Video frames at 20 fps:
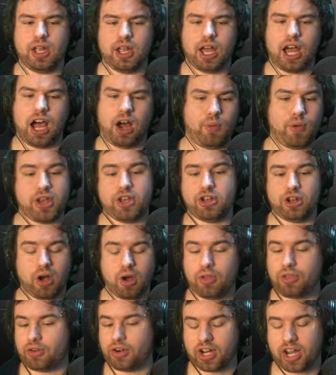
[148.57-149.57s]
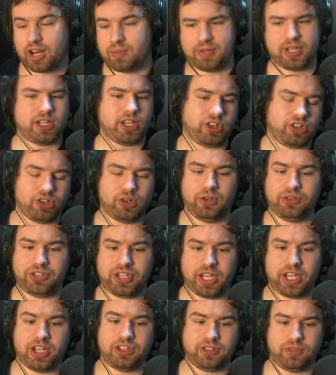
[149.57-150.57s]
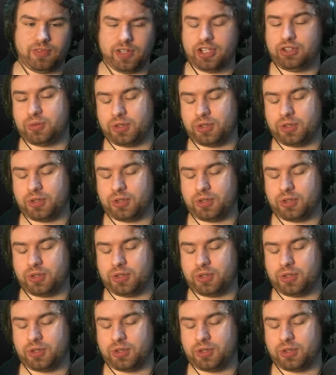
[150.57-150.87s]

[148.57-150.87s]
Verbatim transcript: Uh, we know there are going to be additional tiers of this,